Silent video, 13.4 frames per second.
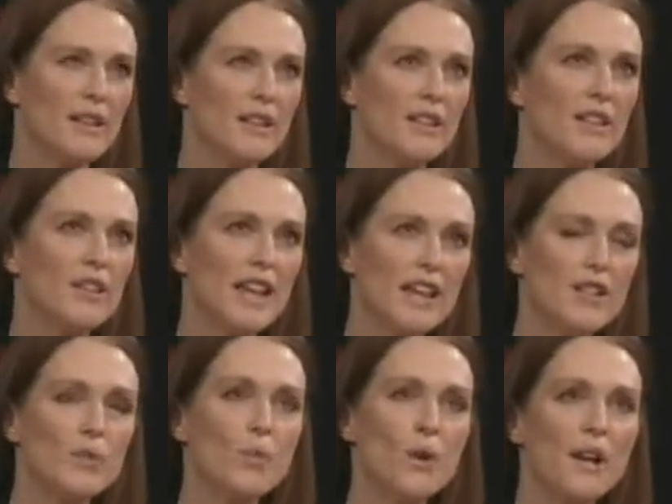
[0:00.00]

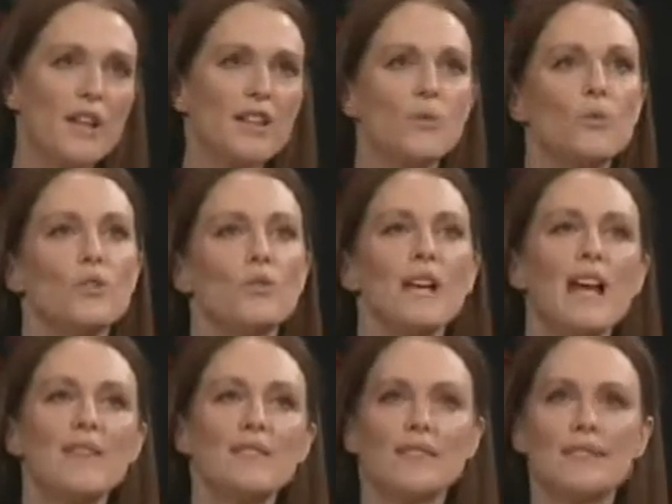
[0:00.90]
you want to
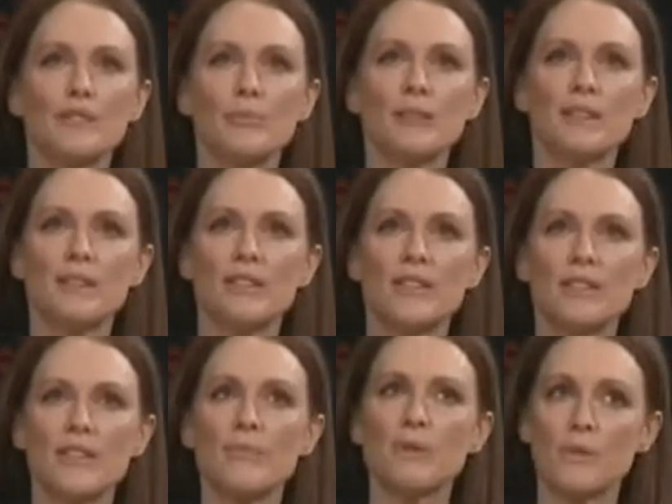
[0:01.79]
have a little bit.
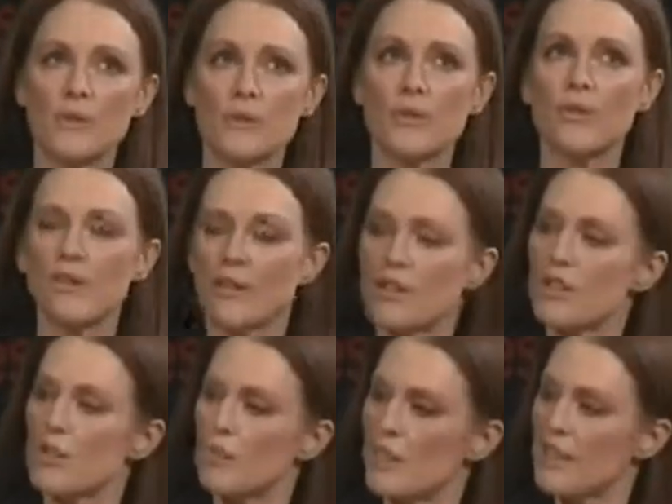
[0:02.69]
Sometimes with certain
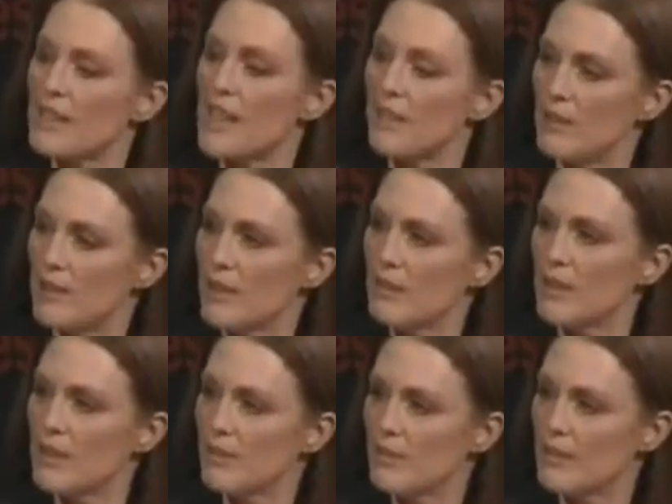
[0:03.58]
things you would like to have a little
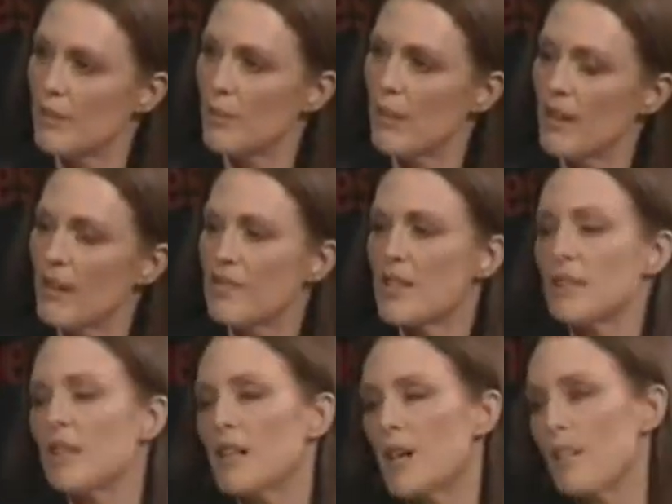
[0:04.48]
bit of leeway. If
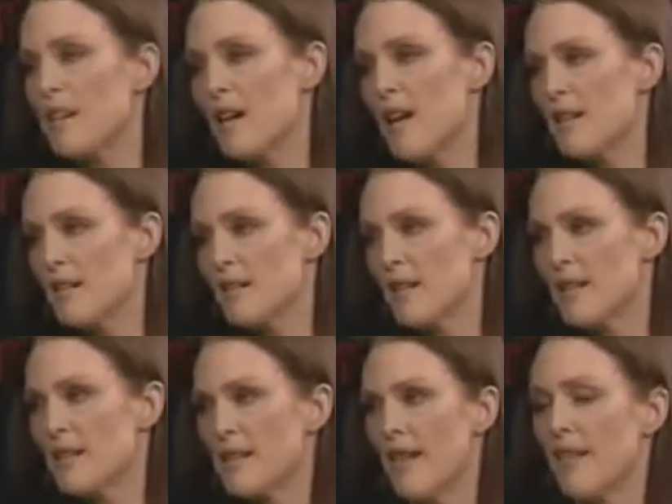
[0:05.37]
somebody comes out and
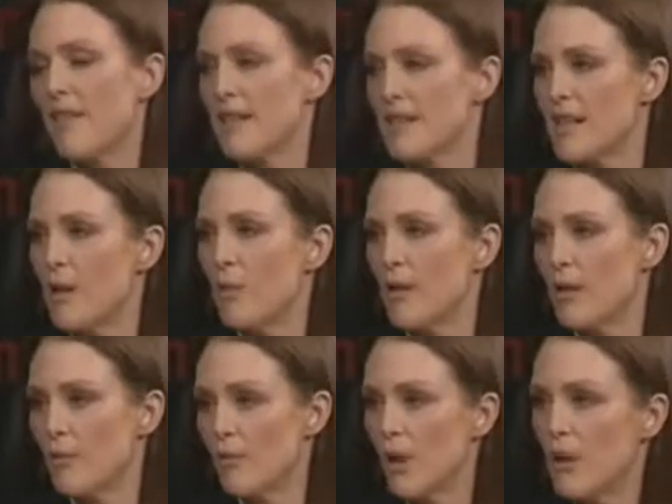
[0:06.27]
says, "Hey, that's not what
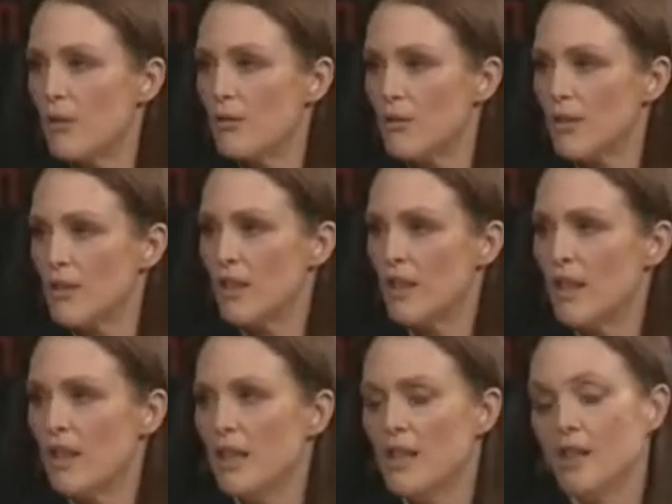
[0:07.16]
I wrote,"
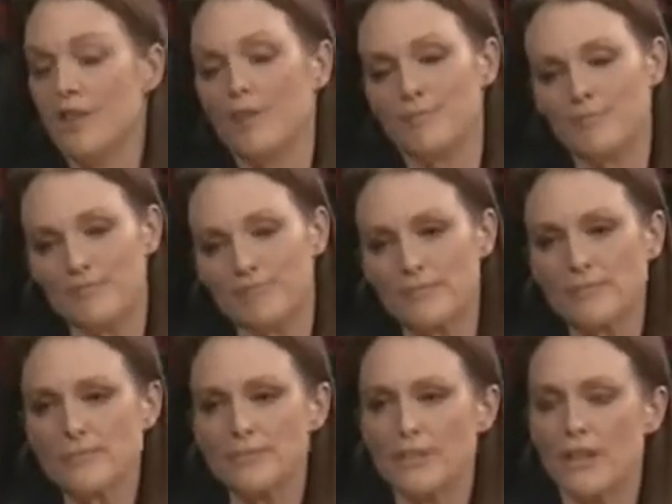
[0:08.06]

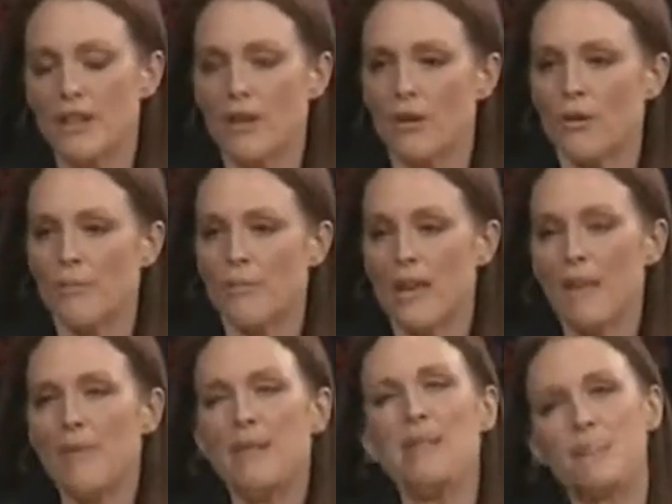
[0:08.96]

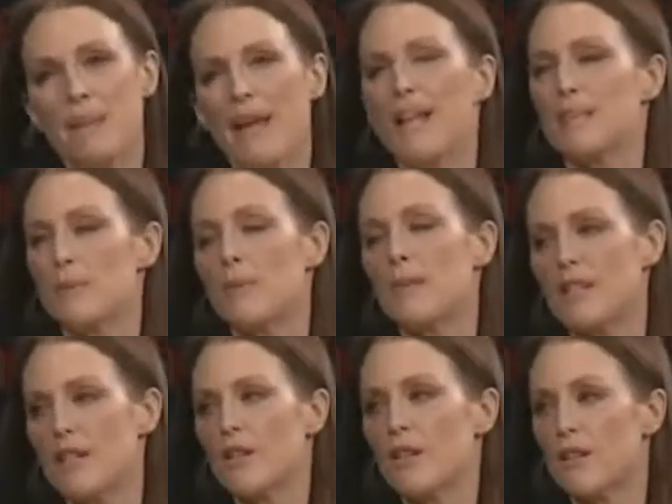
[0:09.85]
it depends.
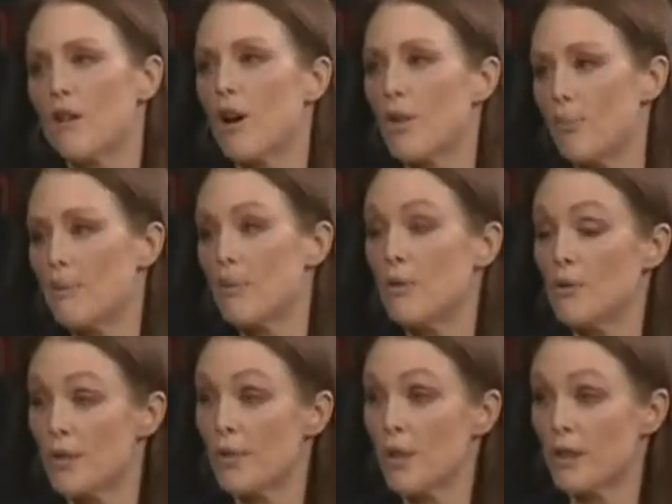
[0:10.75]
Because there are people who
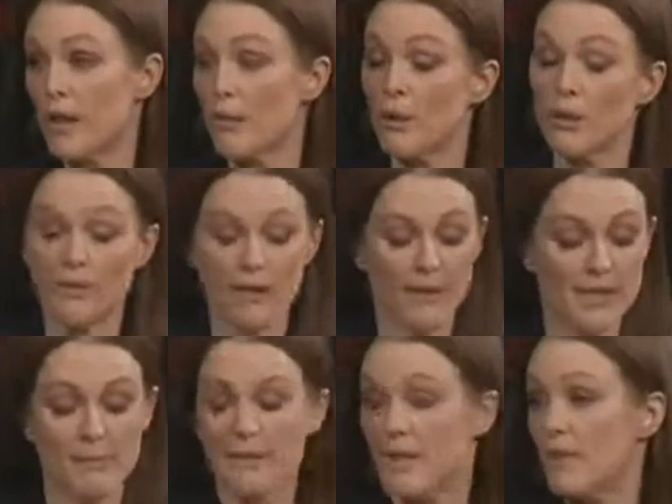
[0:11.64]
do work that way, who are very
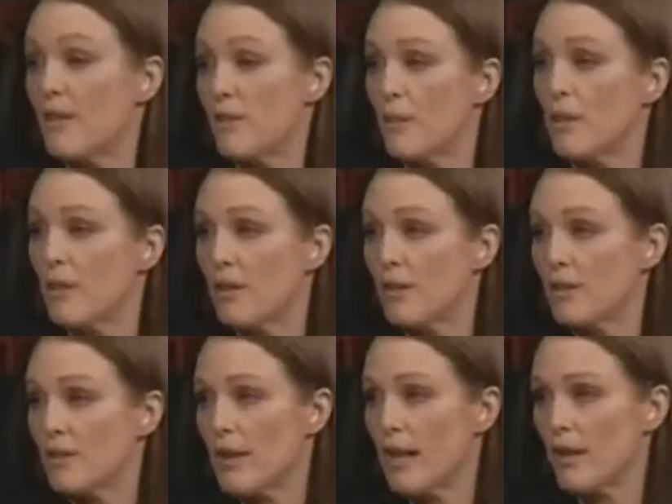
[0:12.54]
specific with their
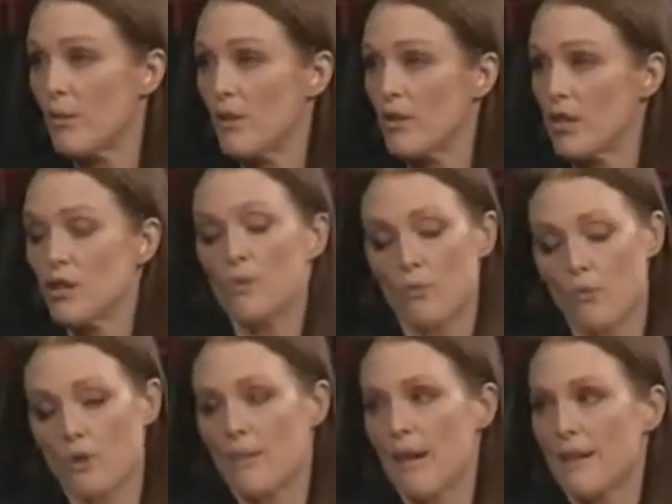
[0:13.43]
language, and you
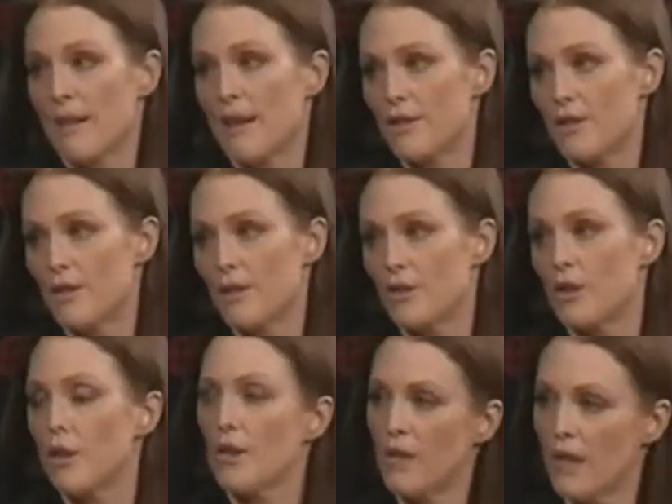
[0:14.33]
respect that too. And you
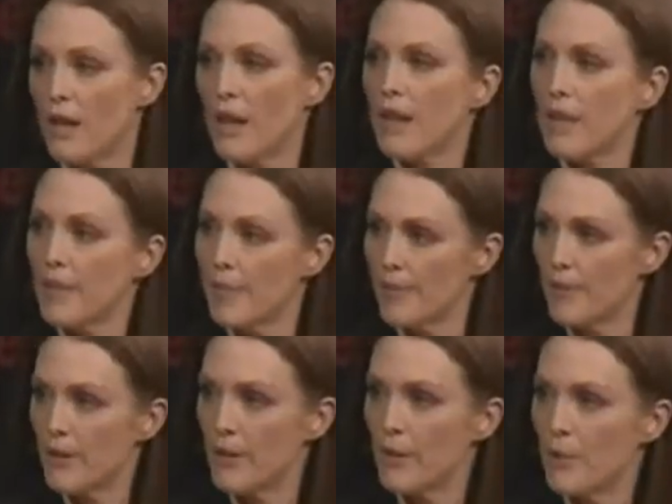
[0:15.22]
go, okay,
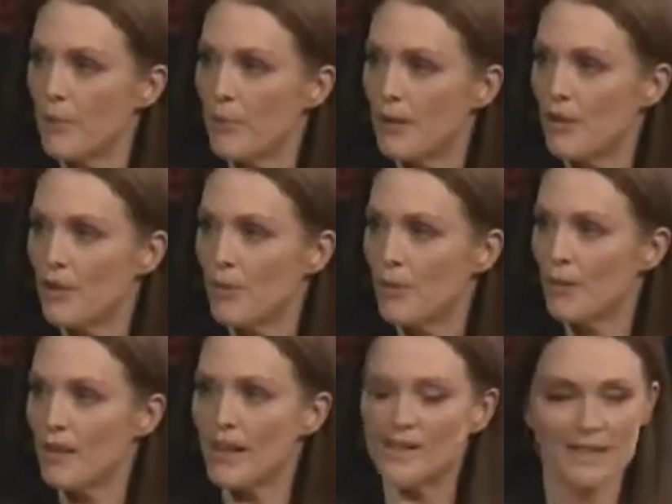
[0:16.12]
but then you
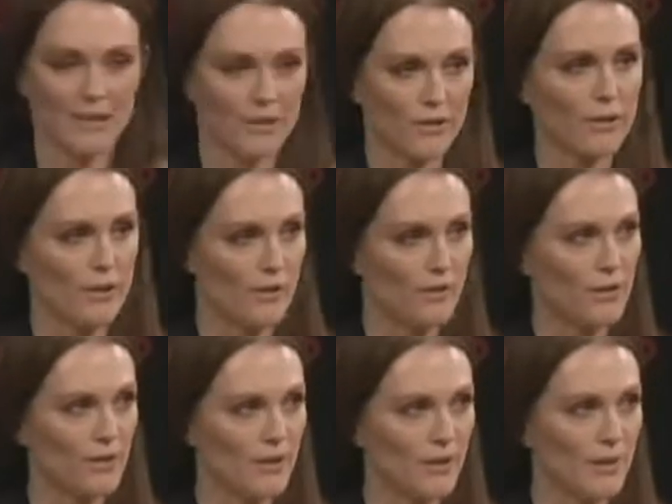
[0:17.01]
realize that they're looking
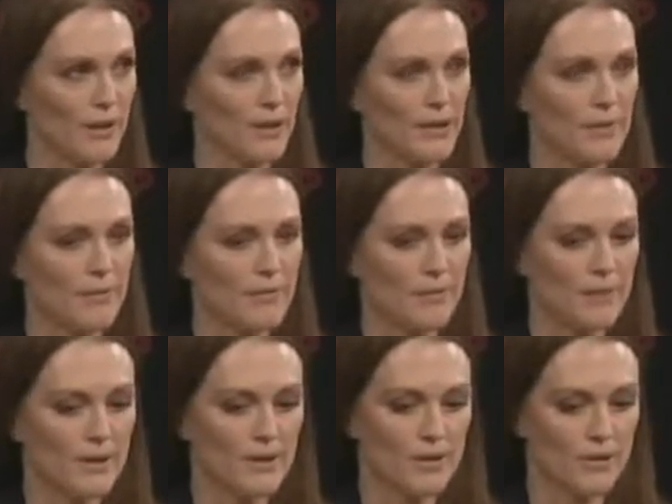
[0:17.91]
for
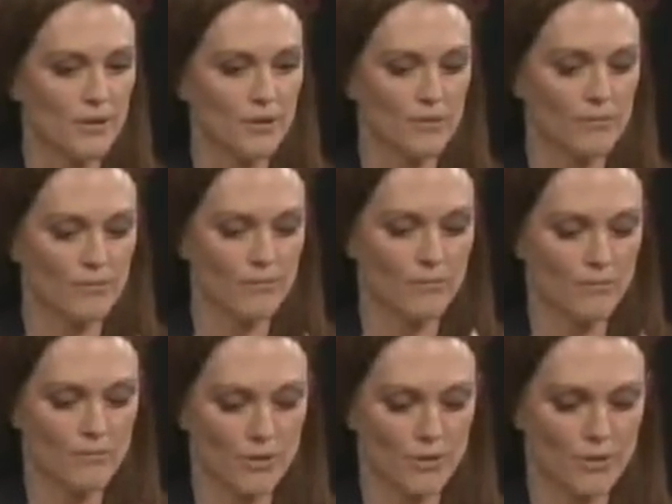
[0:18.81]
a
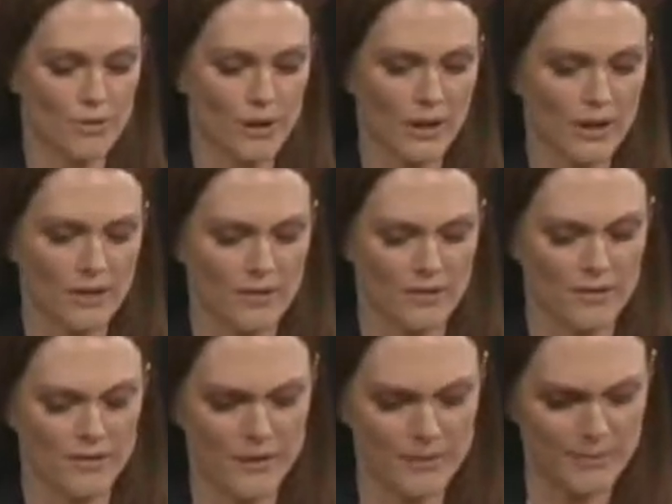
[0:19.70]
certain kind of.